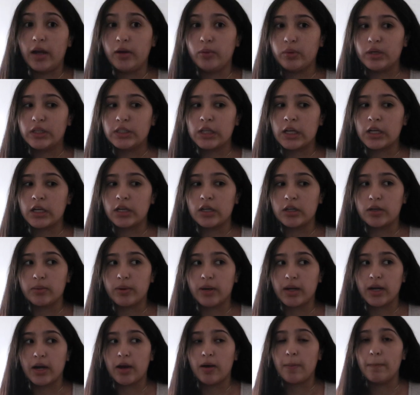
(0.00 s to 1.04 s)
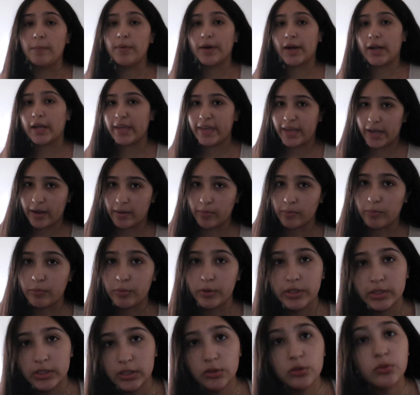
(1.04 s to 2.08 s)
I wish I could right now, but I can't.
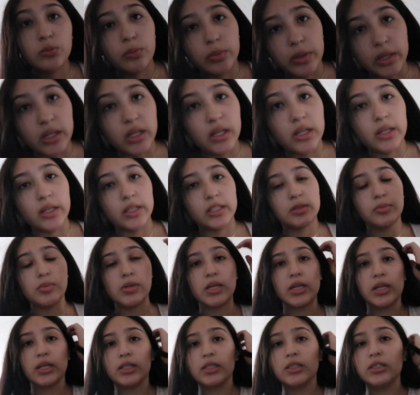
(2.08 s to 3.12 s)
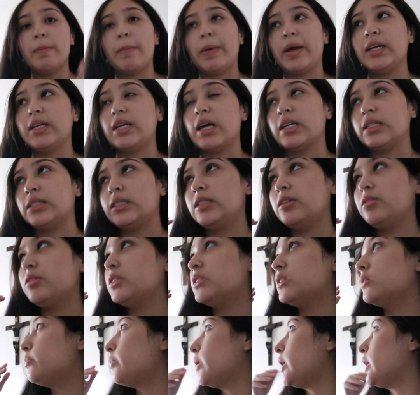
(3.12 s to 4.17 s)
Reason being is because my dad still
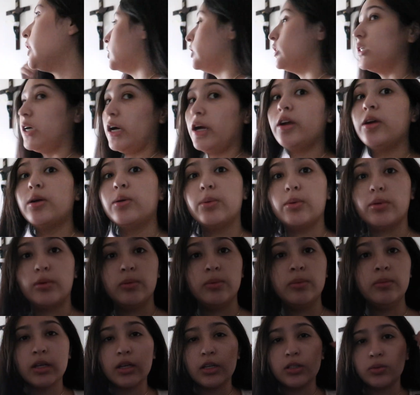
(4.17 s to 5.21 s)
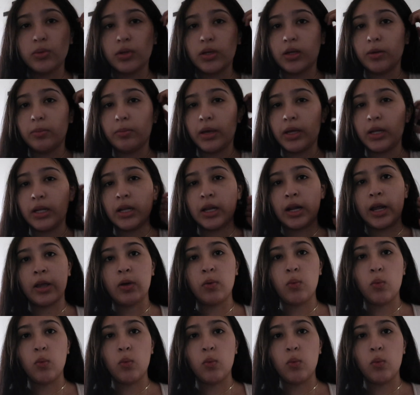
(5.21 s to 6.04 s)
needs to paint the entire room because we're gonna paint it like